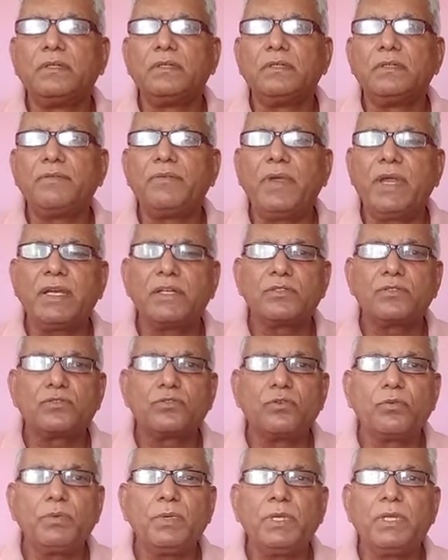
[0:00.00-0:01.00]
facts
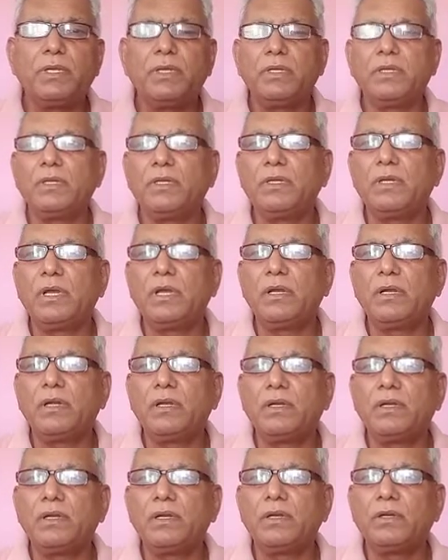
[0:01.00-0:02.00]
to be
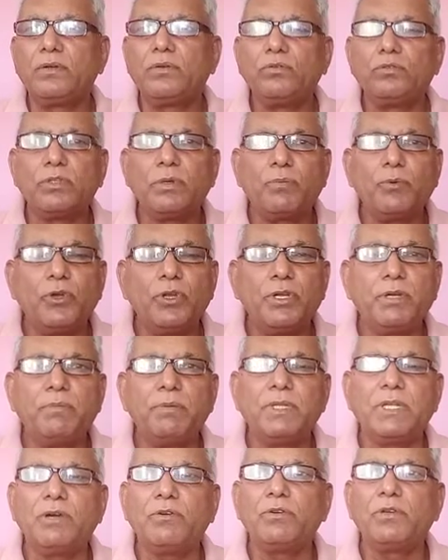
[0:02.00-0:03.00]
to the point
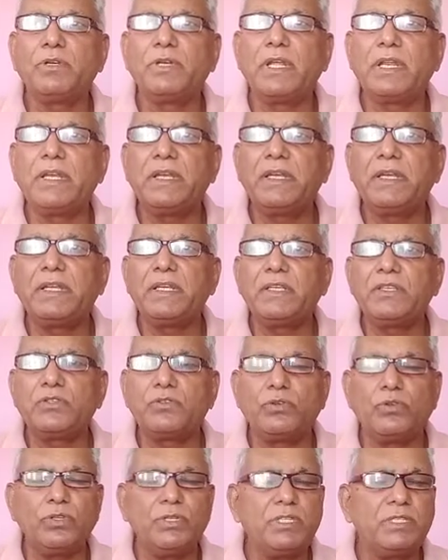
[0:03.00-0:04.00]
without narrating
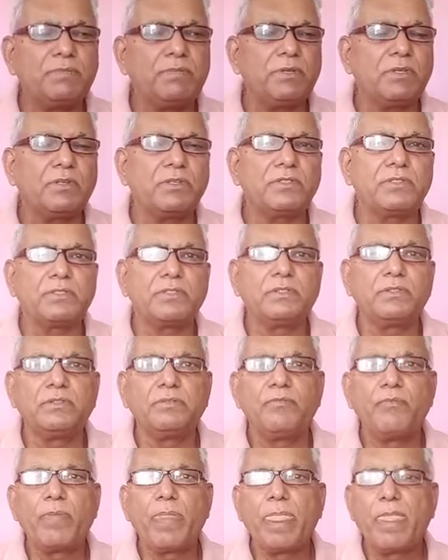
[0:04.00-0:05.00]
stories, because
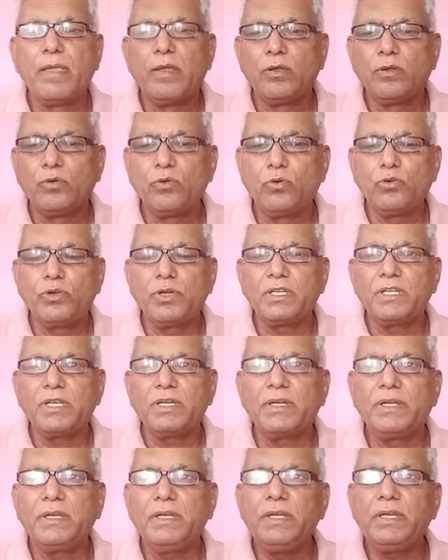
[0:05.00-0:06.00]
court
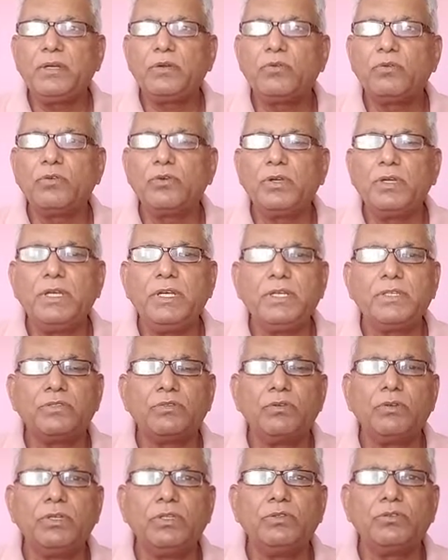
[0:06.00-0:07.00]
doesn't need, court needs
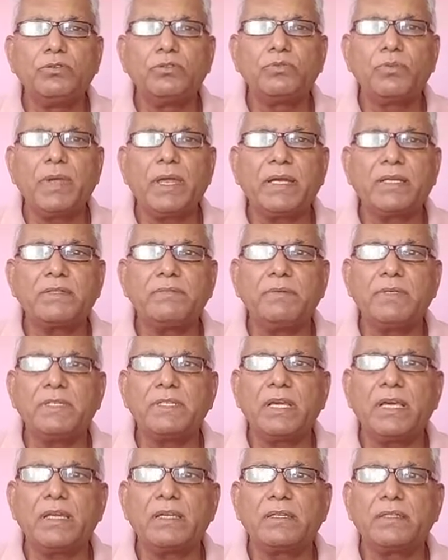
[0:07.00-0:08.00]
only those facts which
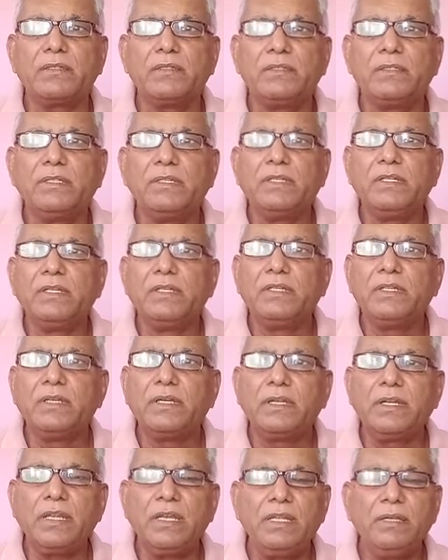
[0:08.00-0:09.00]
are
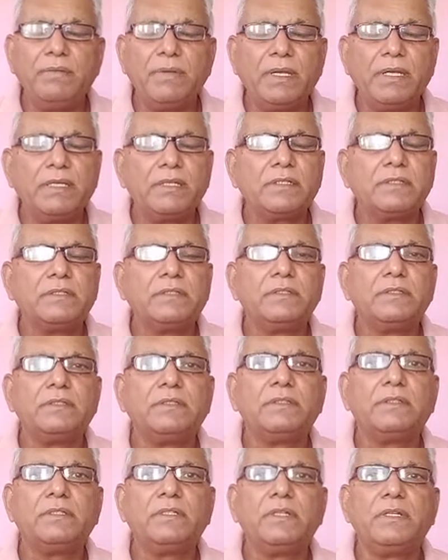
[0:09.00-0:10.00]
relevant
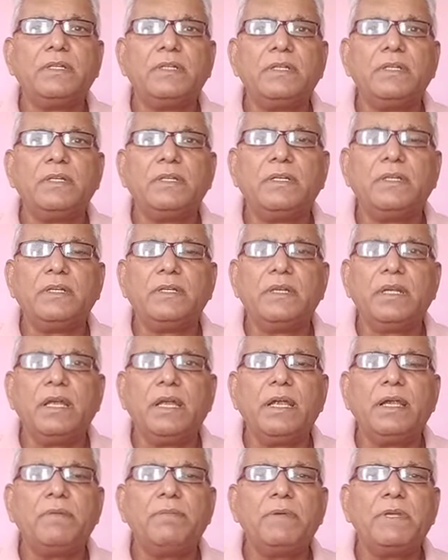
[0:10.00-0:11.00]

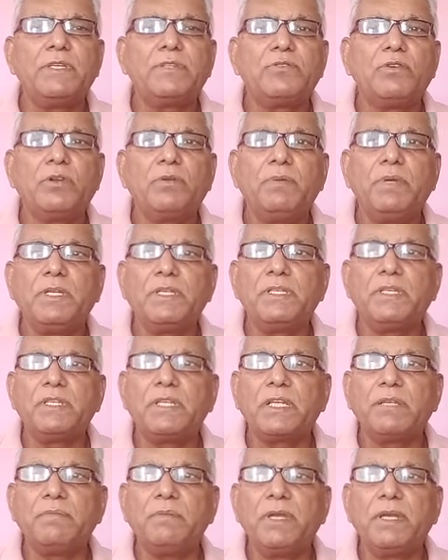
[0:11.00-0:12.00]
and based on which a
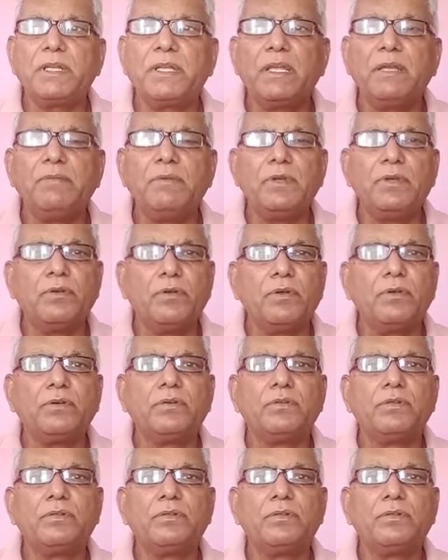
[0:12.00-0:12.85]
judgment can be drawn.